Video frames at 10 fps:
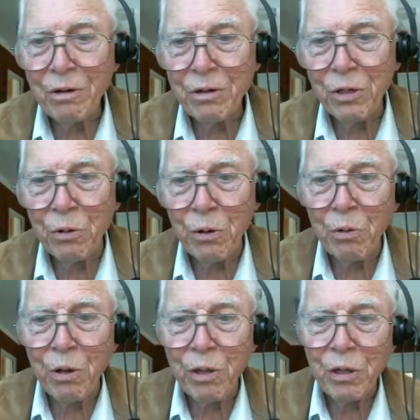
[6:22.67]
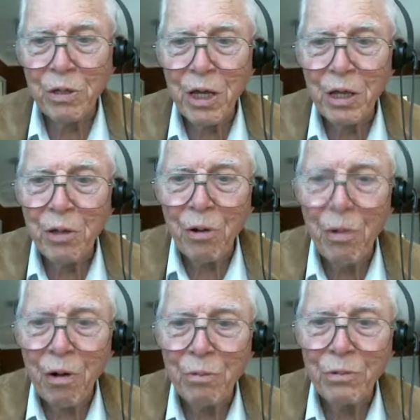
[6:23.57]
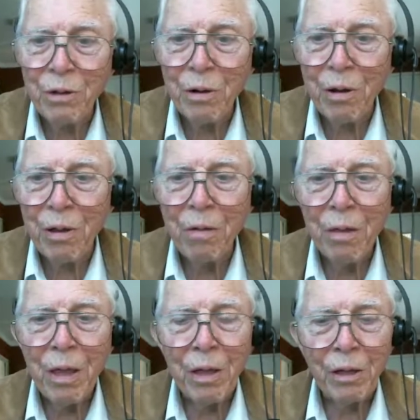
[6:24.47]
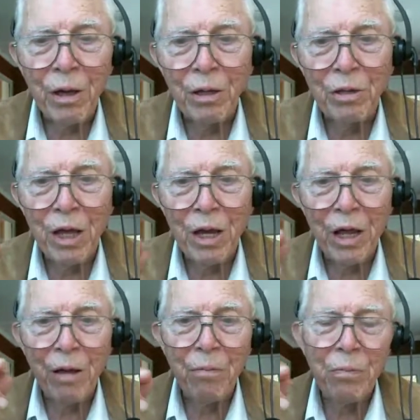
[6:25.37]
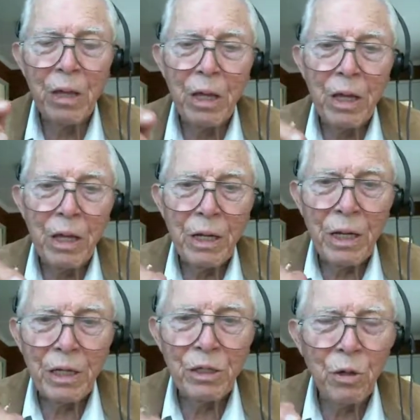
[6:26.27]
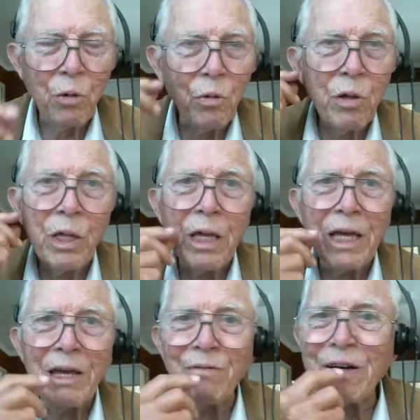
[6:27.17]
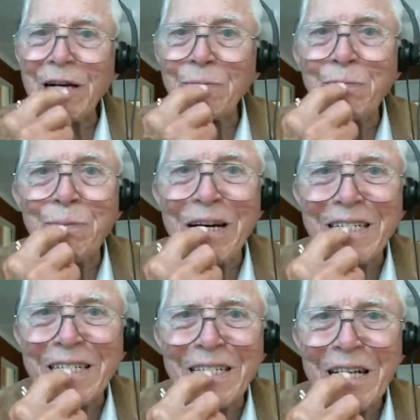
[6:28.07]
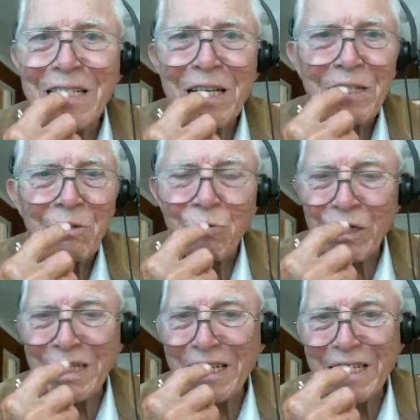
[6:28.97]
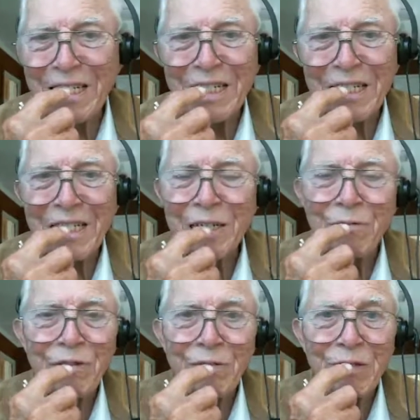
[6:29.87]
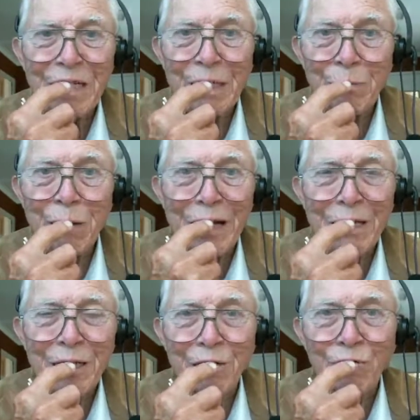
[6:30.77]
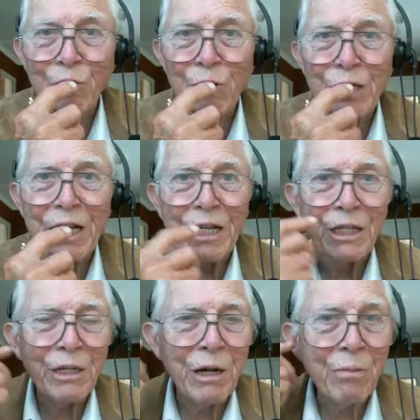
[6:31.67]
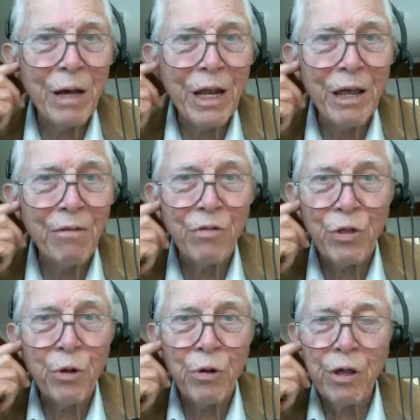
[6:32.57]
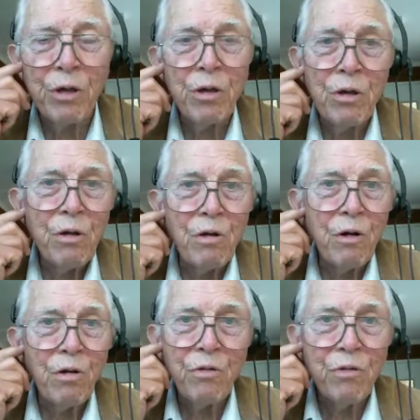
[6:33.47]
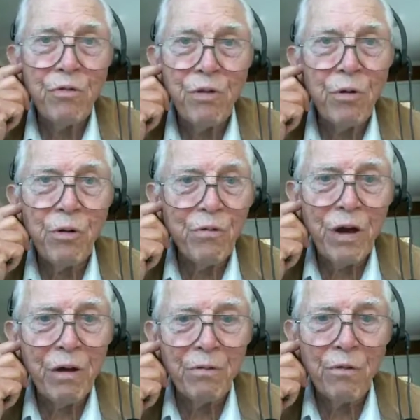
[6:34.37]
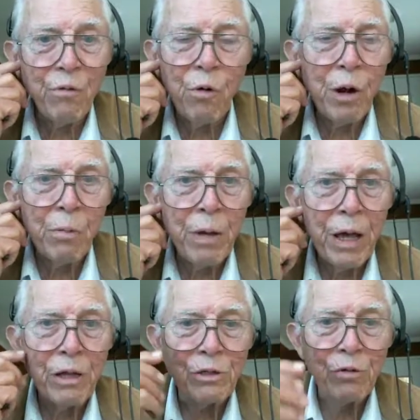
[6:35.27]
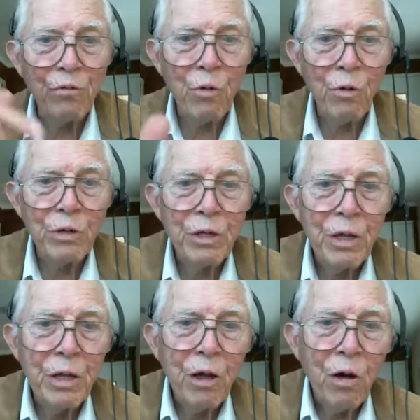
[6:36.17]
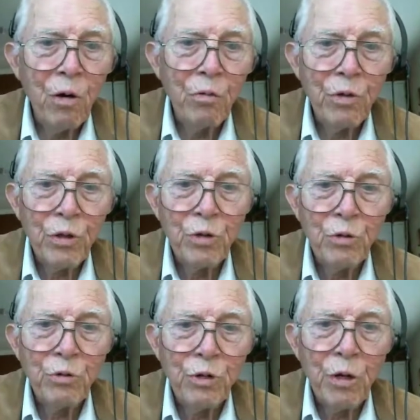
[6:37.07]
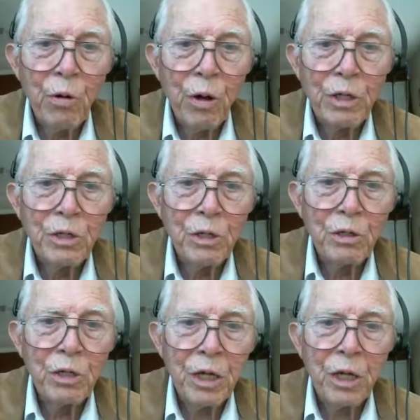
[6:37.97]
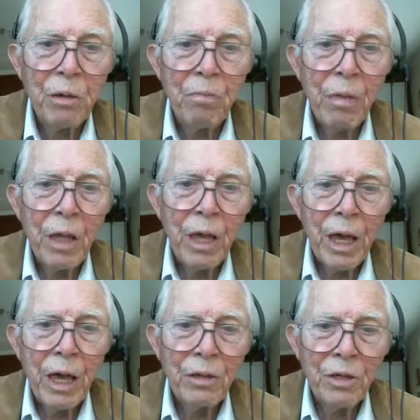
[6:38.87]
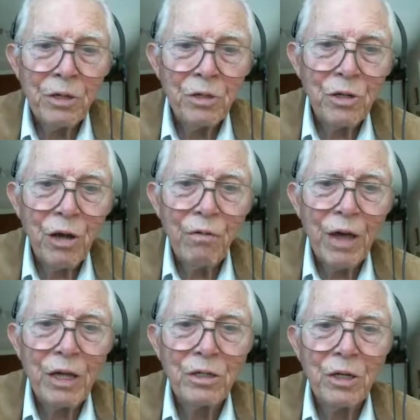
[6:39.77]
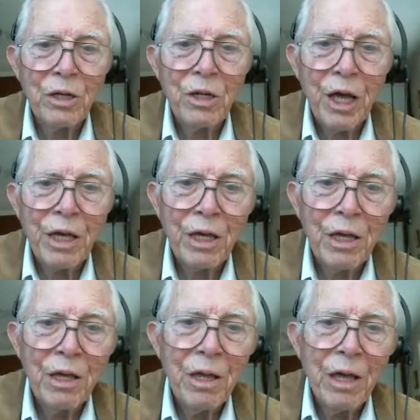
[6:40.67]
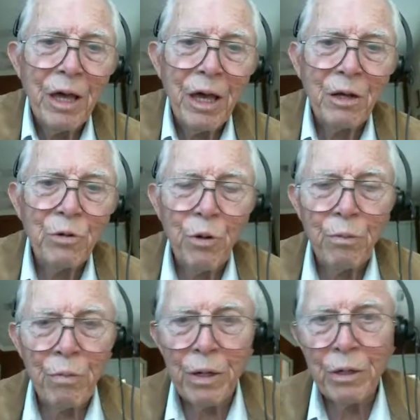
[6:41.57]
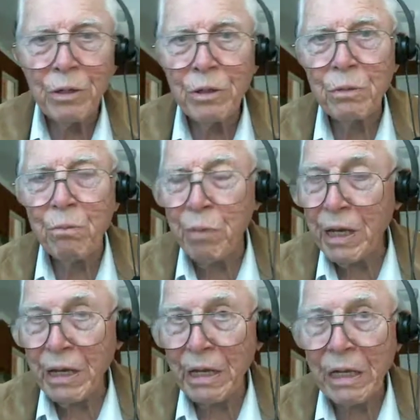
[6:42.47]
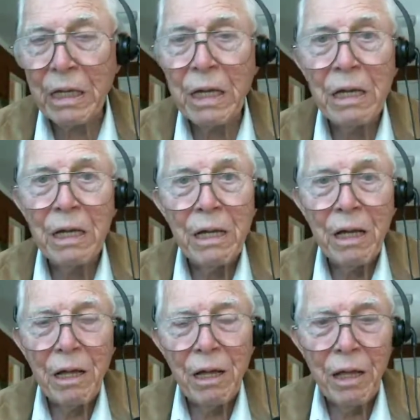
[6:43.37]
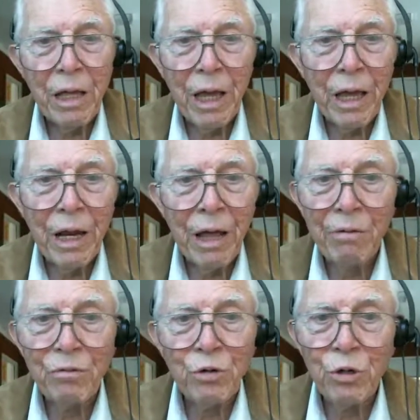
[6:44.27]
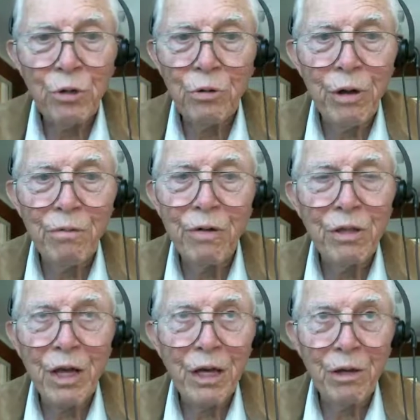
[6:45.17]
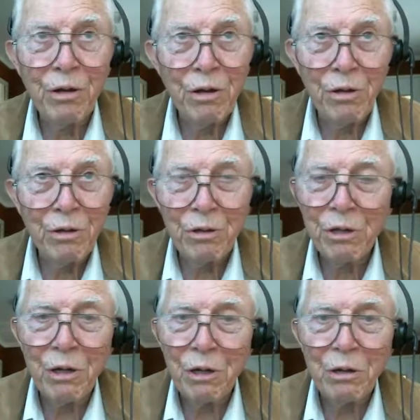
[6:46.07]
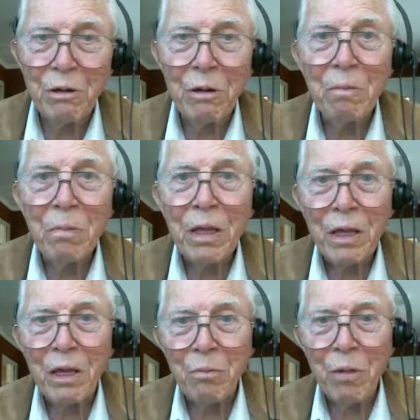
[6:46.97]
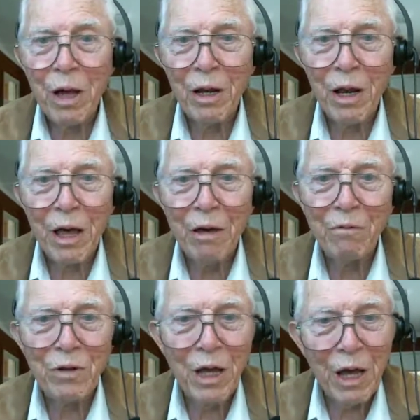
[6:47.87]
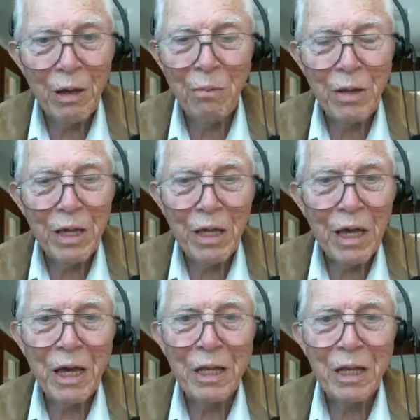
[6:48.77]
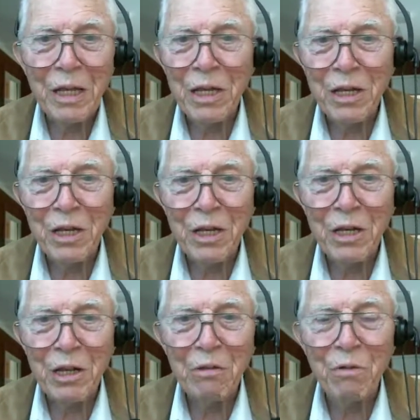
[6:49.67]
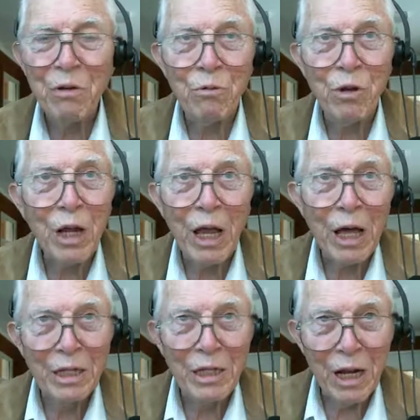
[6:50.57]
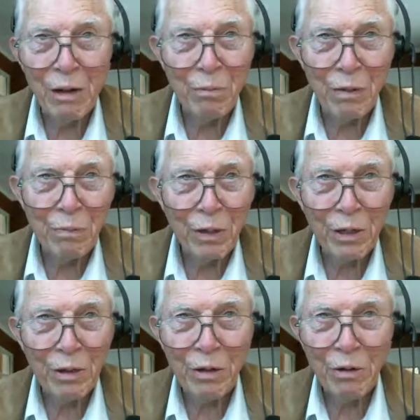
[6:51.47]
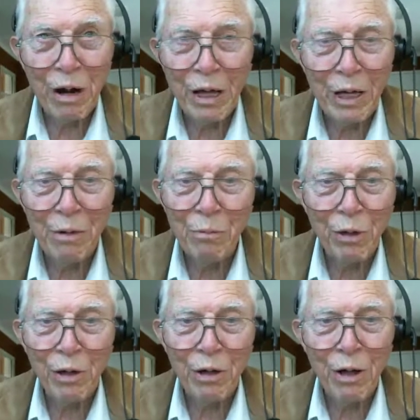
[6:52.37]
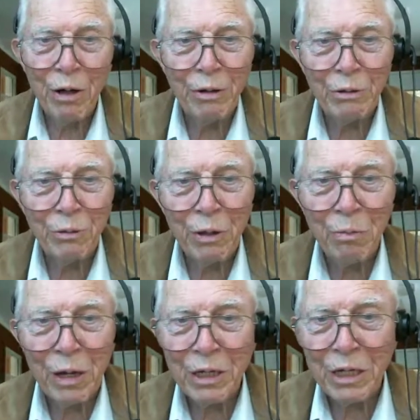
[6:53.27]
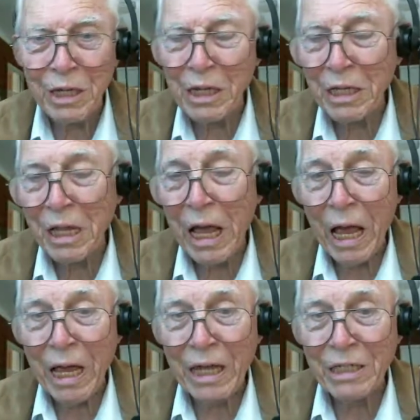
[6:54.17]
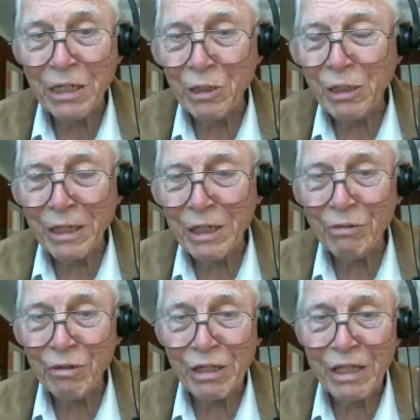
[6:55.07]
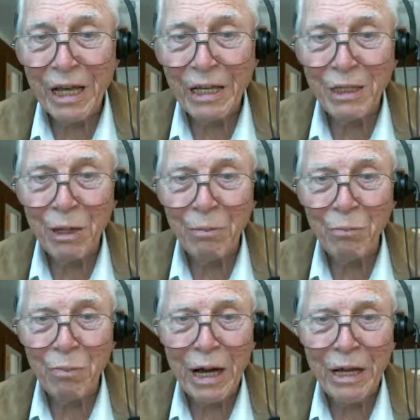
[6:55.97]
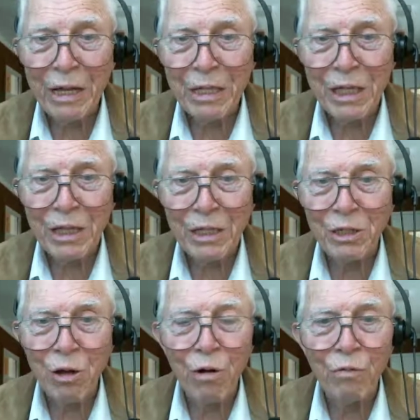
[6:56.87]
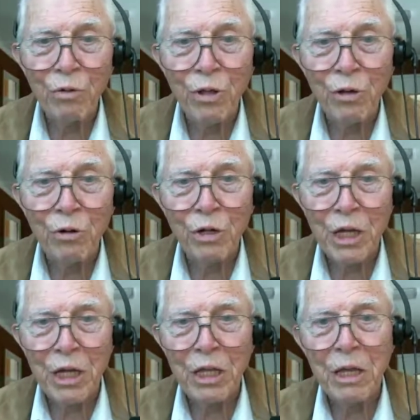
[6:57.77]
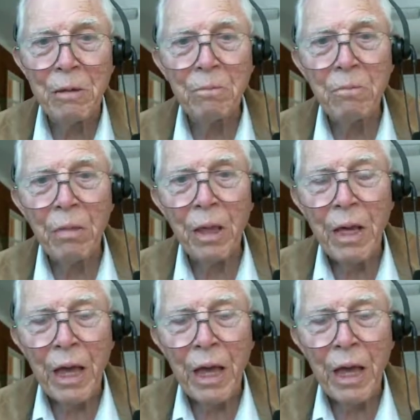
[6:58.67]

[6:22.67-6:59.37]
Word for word: show you where the teeth are, I'm sorry, got that out. So if I bite with say ten or fifteen pounds of force out here, I might have thirty or thirty-five or forty pounds of force on the two joints, you see. And this stuff has to take a tremendous beating, and I've chewed everything under the sun in my lifetime and didn't even realize that I'd be pe cracking pecans with my teeth and doing different things and biting things off with your teeth.